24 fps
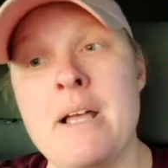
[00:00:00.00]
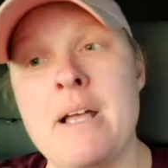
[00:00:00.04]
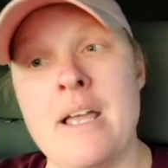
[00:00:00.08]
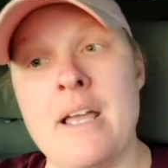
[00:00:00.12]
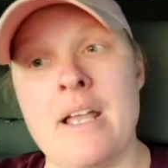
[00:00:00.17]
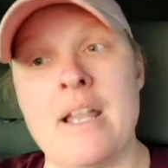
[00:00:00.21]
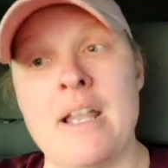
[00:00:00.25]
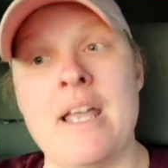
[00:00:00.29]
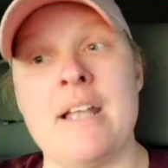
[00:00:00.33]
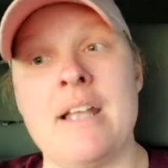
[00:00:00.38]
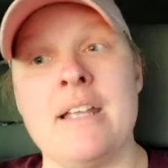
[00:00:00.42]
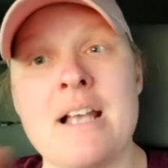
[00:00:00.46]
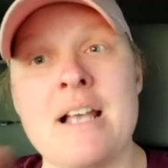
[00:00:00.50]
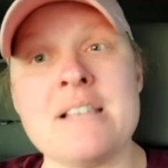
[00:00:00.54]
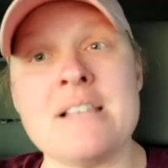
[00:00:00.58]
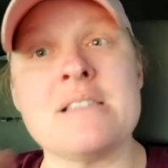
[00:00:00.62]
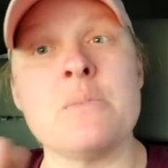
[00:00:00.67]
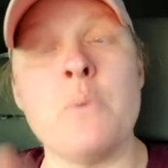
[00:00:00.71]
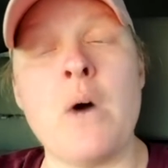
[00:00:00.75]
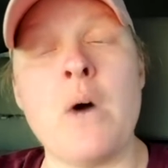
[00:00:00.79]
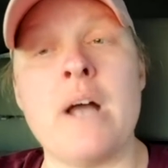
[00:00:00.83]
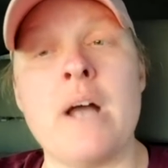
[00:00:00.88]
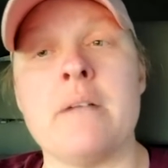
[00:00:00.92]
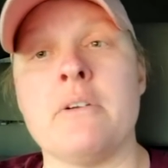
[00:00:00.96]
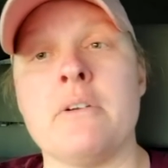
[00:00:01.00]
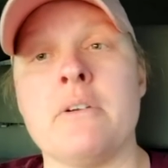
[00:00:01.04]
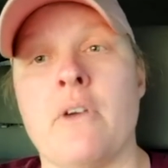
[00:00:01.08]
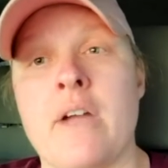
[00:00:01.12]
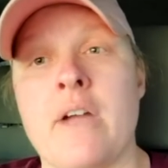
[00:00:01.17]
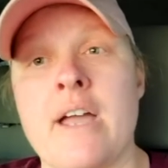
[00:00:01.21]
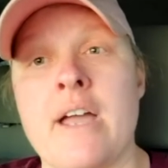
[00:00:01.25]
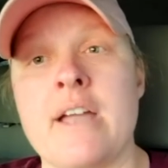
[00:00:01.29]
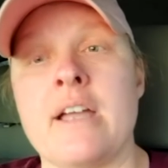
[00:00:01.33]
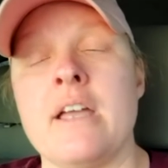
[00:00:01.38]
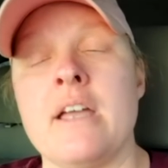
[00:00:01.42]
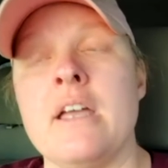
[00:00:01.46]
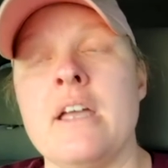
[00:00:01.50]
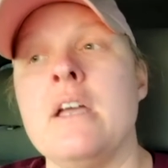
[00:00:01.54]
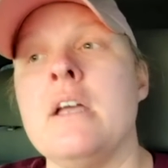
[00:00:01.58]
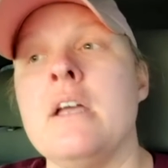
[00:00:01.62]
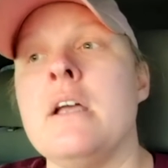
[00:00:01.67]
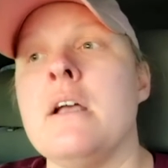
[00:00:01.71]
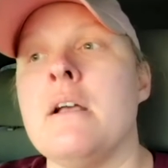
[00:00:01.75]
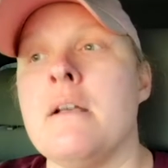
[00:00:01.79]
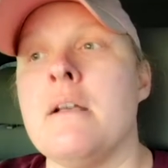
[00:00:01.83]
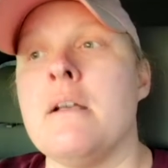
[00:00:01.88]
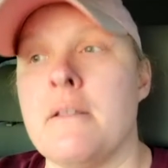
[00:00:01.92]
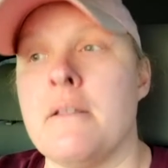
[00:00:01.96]
And, and guess what, Greg?
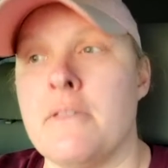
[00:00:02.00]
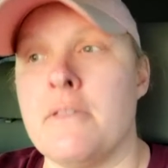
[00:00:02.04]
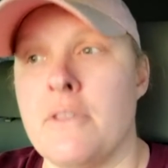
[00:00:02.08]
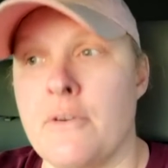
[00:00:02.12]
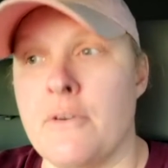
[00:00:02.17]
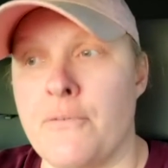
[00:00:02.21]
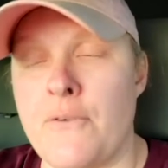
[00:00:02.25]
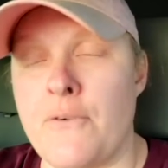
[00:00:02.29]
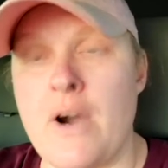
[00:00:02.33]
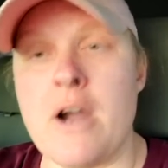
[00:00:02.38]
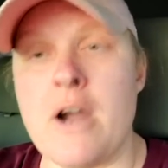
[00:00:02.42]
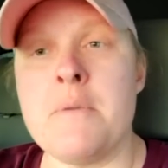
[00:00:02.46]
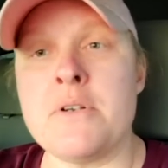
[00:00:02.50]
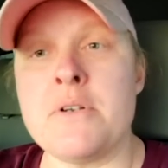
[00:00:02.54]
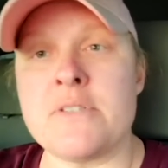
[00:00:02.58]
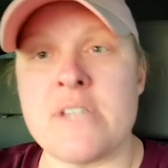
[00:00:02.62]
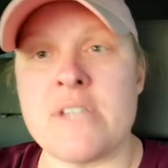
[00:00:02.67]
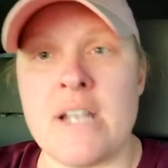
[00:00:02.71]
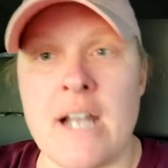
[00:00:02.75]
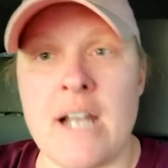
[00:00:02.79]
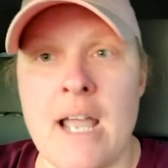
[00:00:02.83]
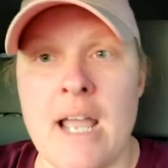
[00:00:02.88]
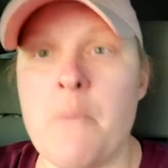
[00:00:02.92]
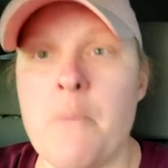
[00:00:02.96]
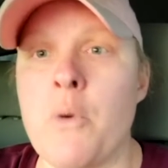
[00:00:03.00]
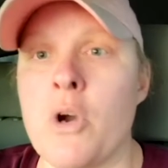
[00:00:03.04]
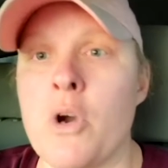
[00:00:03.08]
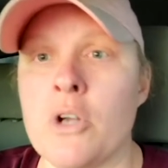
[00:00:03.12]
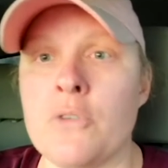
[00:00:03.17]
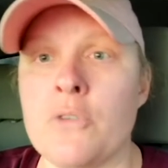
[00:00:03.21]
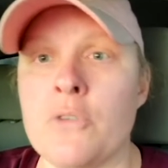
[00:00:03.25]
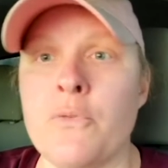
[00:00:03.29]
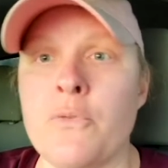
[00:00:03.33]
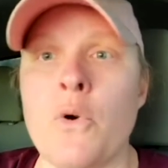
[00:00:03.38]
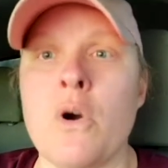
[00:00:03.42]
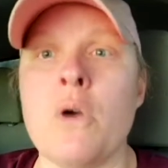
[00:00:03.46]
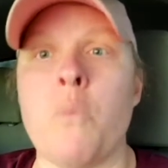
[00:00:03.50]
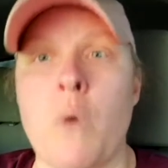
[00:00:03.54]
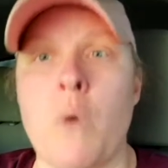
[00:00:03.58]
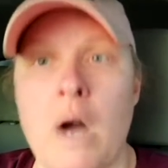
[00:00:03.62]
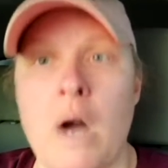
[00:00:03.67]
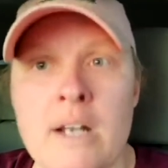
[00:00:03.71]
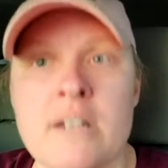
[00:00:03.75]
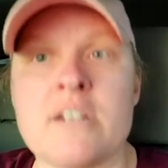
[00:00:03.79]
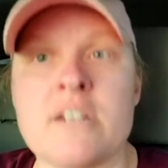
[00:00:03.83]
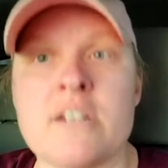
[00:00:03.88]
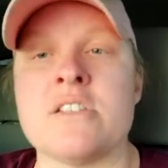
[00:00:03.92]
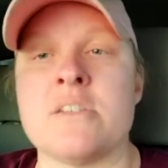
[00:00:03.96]
The farmers that I worked for
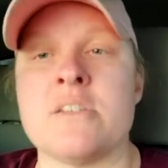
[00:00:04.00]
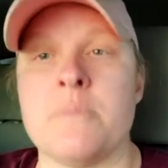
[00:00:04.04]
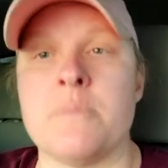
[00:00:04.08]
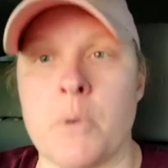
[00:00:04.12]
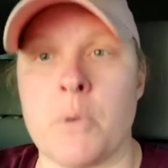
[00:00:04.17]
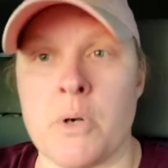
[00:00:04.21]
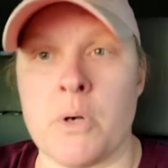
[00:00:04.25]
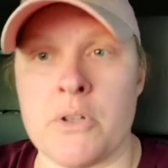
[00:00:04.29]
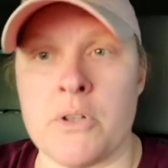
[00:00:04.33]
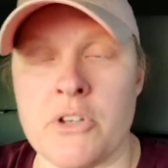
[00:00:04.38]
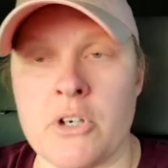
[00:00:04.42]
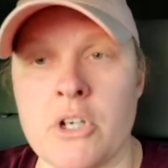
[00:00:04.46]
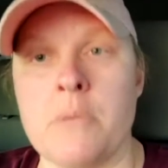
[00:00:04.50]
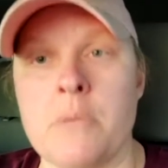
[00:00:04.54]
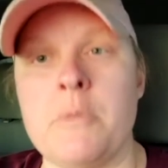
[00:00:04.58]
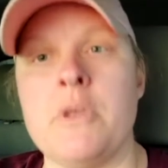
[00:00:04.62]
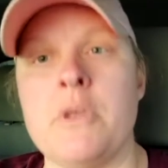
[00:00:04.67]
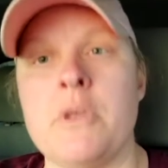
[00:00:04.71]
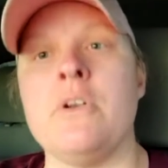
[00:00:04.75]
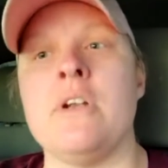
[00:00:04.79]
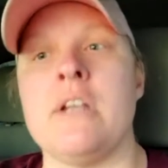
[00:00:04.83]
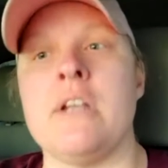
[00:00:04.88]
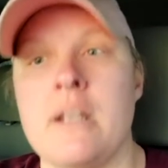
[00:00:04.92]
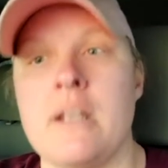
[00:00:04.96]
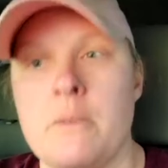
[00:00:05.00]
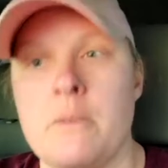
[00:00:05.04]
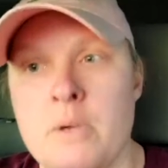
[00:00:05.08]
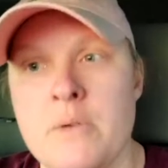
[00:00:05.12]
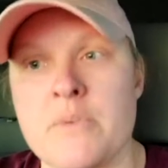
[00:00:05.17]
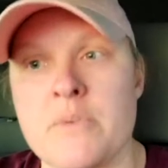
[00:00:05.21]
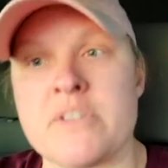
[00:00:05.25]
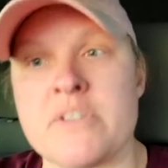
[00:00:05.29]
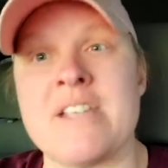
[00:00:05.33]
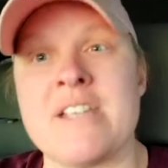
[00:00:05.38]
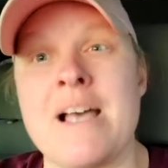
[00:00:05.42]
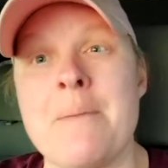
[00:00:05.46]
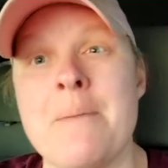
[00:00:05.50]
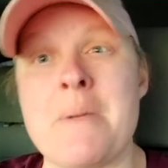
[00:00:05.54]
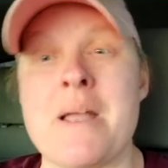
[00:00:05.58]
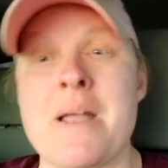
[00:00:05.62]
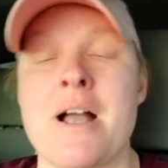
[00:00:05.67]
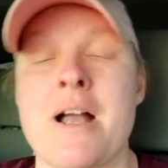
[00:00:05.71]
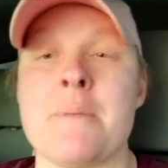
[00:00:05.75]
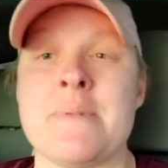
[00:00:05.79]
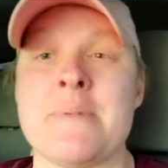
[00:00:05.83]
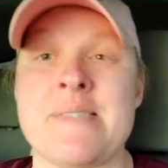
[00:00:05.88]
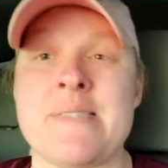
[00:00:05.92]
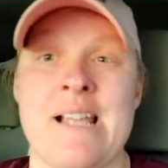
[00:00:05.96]
wanted to support their community, and we were stepping
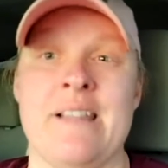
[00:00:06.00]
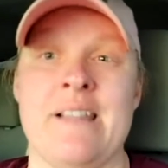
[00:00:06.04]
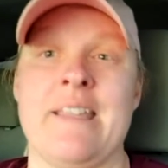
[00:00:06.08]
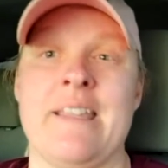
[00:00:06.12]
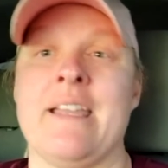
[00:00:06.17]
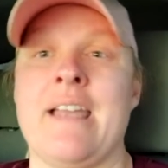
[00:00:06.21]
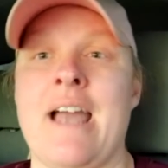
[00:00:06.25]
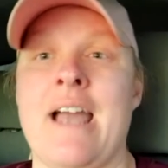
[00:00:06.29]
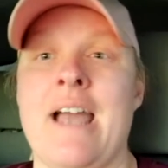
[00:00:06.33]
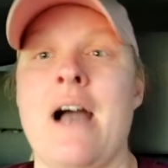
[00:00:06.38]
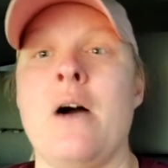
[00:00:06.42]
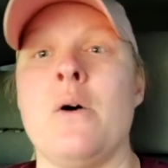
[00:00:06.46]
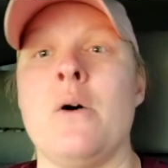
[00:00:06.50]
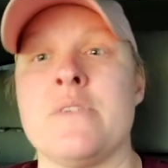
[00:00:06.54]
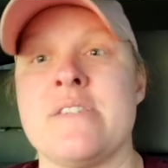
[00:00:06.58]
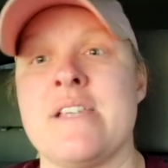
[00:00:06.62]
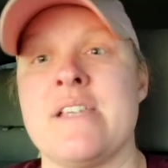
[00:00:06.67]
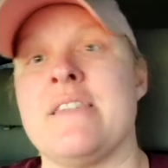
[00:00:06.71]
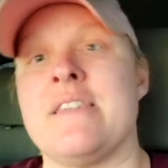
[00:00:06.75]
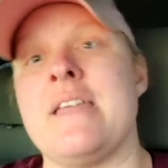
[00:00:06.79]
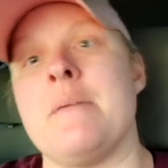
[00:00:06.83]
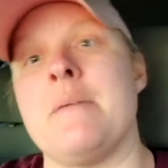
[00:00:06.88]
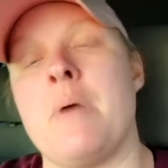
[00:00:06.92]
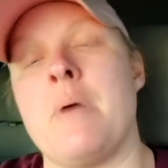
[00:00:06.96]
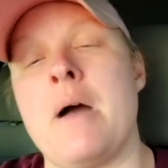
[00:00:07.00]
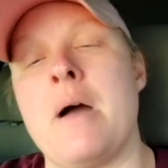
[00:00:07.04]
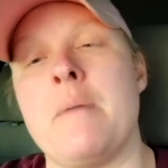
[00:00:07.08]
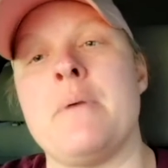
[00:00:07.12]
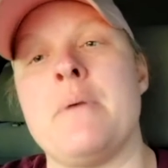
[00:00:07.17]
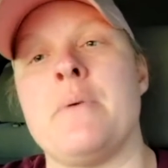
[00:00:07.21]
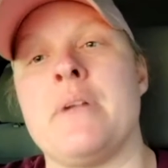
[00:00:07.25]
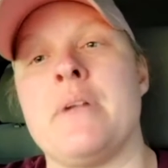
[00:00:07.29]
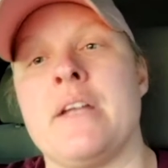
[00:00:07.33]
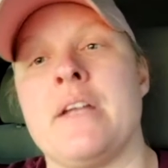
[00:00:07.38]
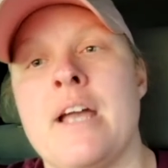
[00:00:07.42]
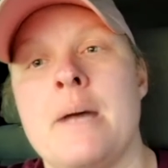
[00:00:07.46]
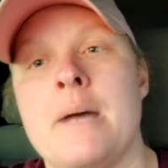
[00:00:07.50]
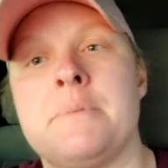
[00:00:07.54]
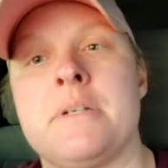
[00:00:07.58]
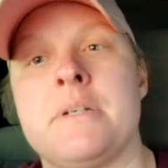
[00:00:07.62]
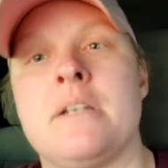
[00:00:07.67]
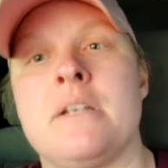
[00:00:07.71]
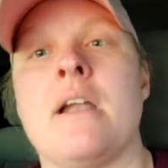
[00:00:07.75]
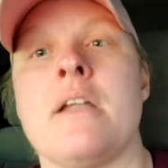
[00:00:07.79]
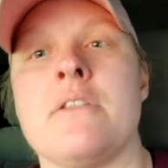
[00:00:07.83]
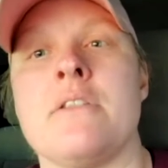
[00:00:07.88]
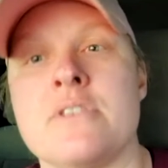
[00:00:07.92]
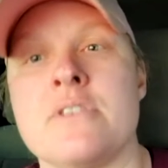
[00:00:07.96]
up selling cows that they probably would have kept
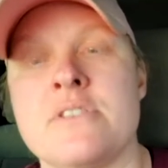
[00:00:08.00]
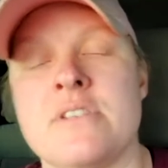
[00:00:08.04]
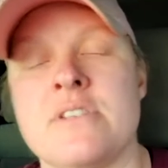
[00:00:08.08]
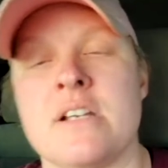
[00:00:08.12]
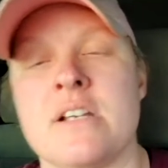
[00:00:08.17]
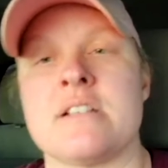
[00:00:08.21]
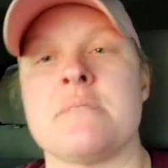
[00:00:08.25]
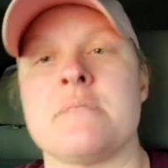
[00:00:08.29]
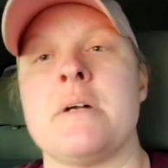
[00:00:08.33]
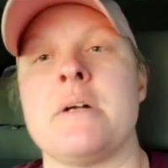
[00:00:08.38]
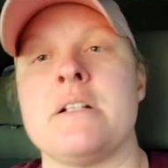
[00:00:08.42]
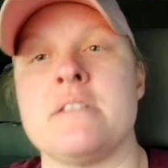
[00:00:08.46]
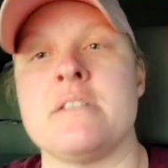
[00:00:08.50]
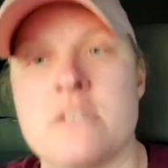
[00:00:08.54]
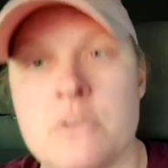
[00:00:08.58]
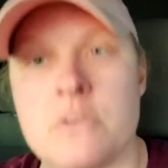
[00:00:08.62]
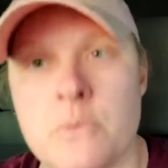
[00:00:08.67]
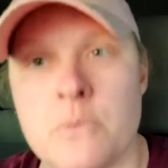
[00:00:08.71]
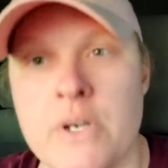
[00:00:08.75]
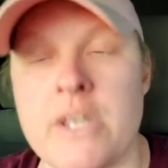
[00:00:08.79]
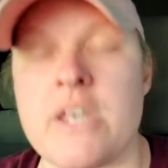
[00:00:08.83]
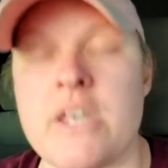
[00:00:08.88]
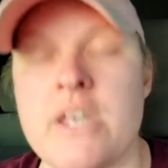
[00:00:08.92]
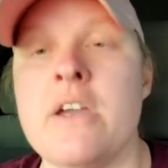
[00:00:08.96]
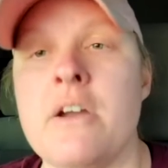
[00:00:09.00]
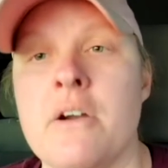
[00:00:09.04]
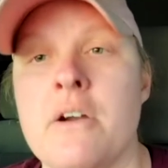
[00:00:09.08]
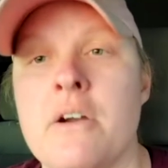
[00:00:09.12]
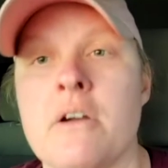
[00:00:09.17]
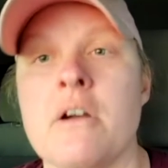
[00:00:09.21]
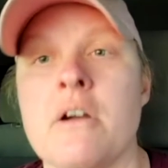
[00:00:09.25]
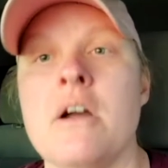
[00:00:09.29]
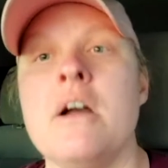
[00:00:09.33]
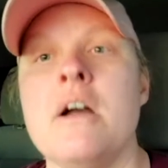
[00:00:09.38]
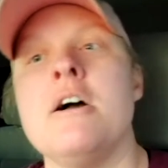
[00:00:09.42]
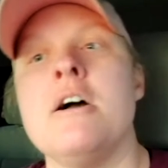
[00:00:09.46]
another six months to a year